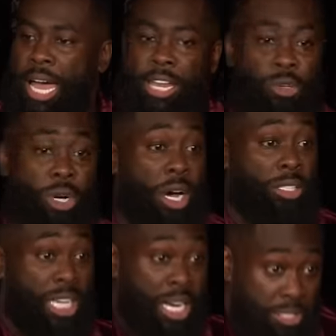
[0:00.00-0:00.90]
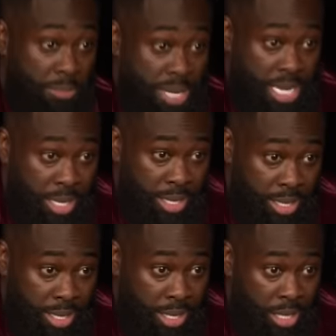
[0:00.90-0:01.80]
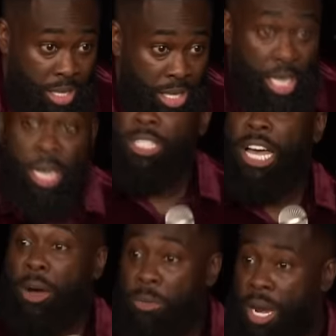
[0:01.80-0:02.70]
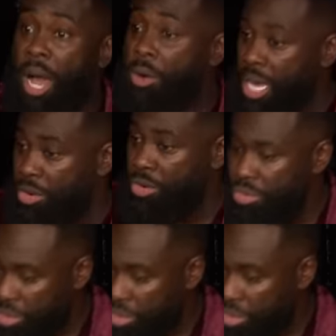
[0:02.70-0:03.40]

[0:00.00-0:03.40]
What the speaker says: And you can't say that to me. Because I will be like, okay, cool.